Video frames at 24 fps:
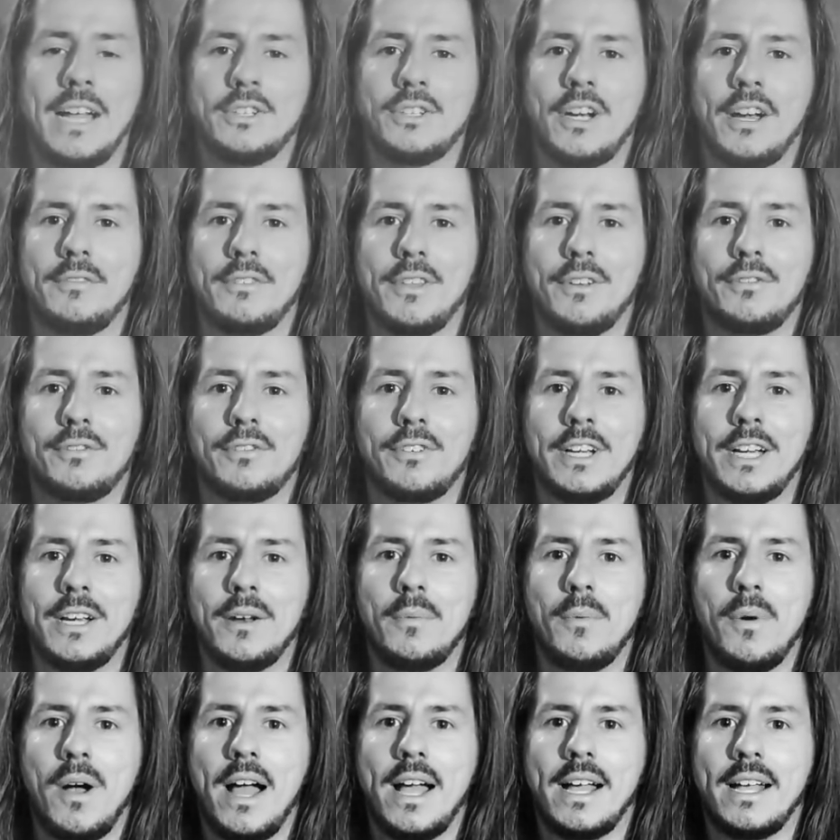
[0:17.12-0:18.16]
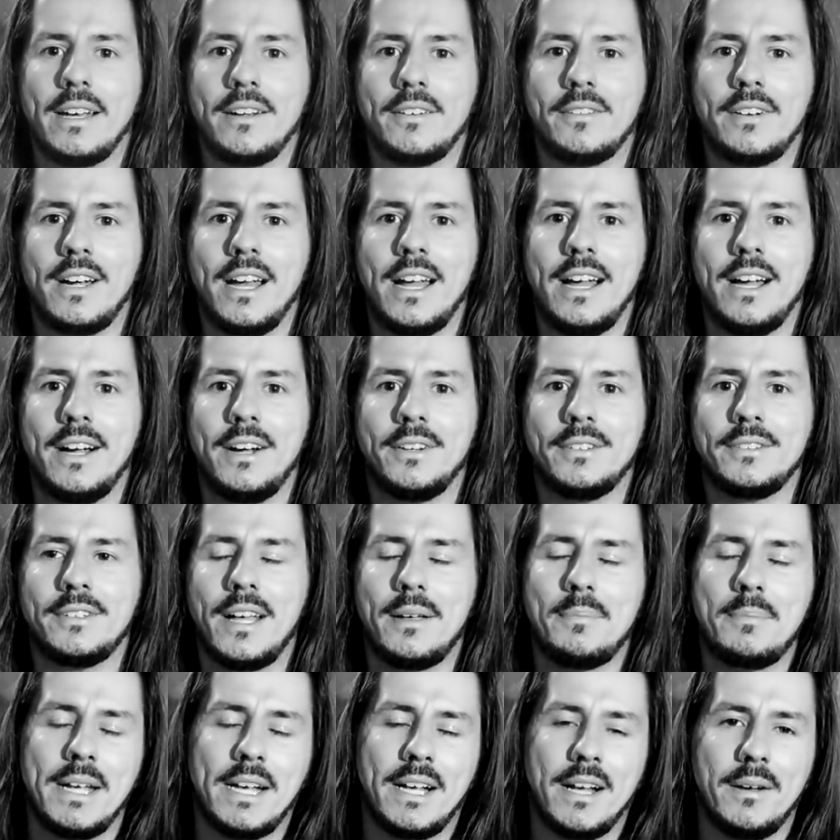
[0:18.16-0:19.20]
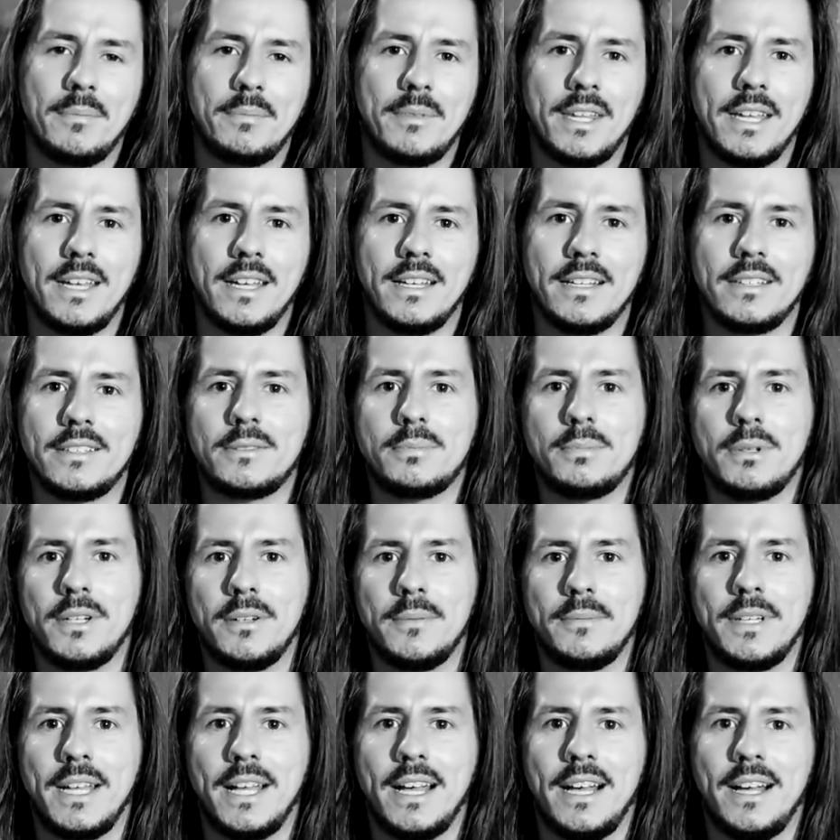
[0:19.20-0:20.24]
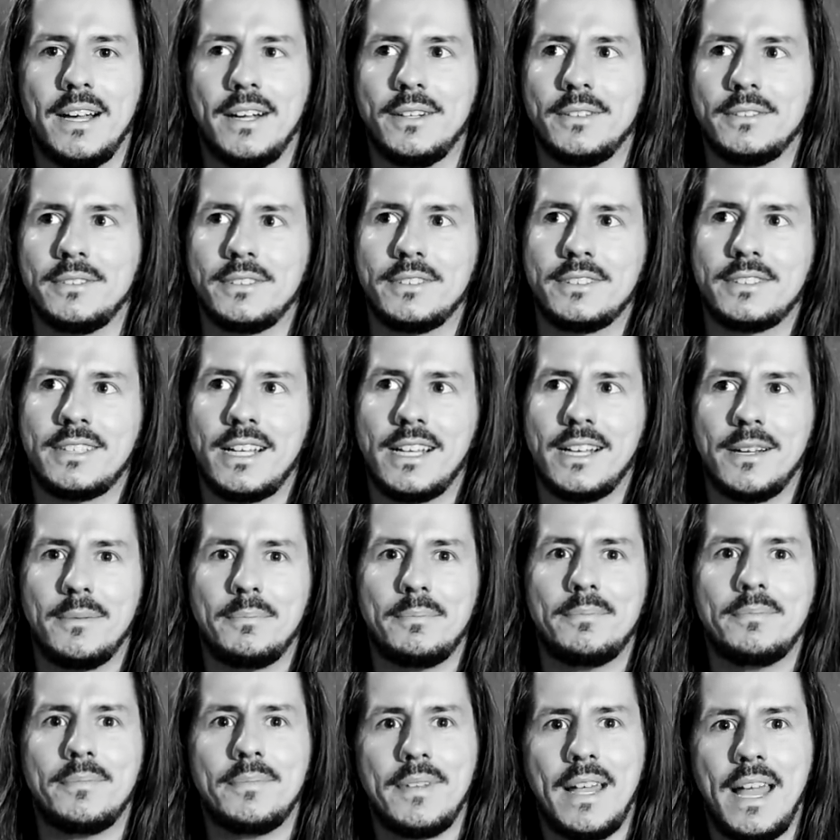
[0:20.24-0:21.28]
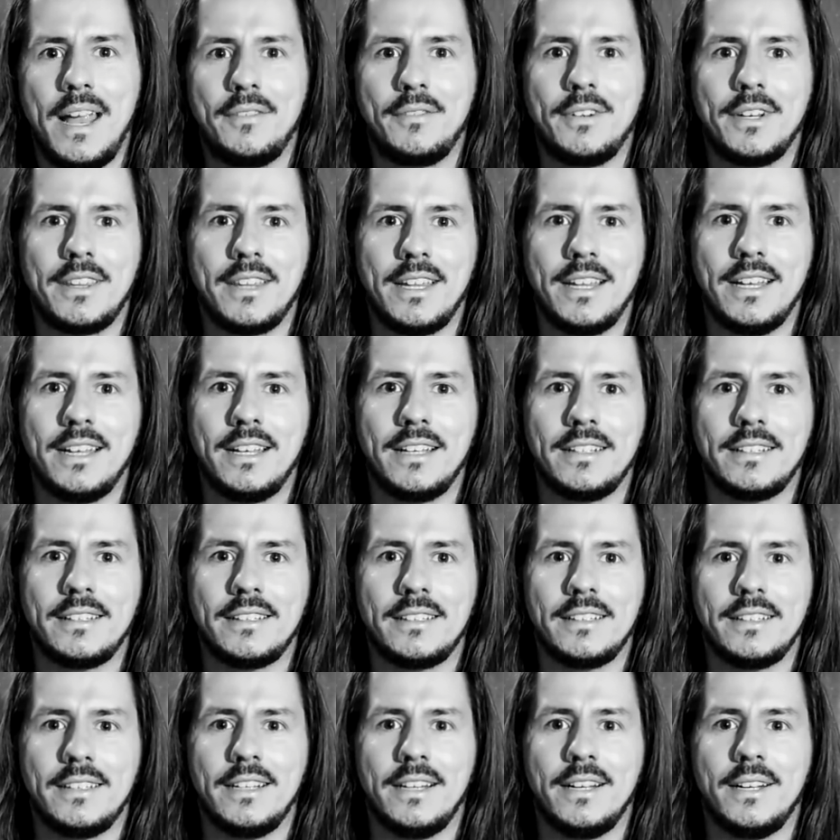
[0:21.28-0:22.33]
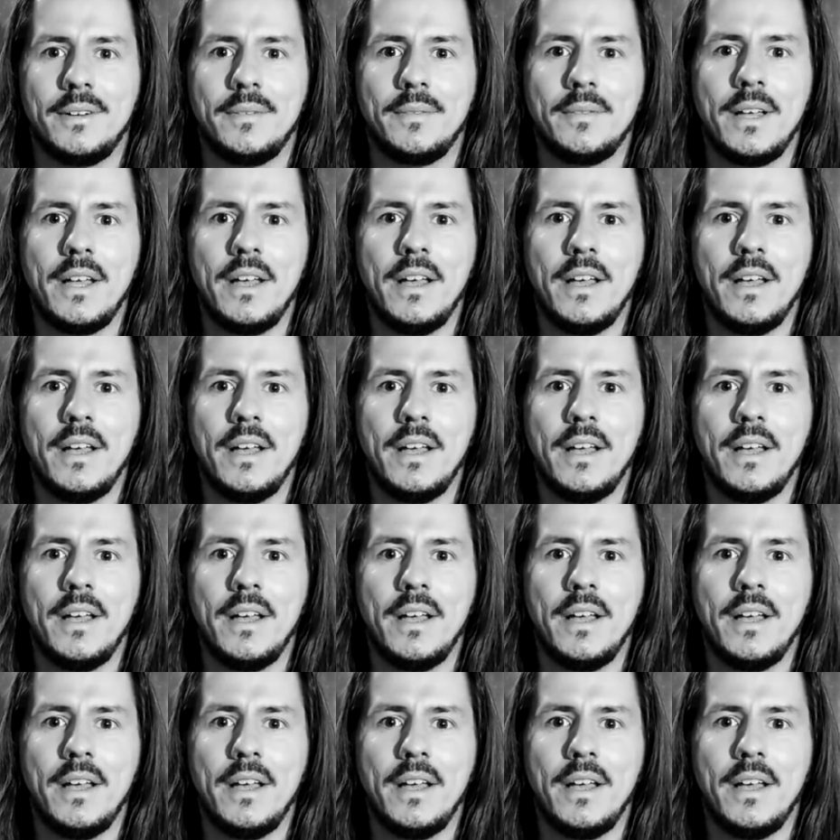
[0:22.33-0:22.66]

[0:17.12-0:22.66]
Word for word: I drive the Freedom Wagon around, I pick up things, put them down, set up everything, you know.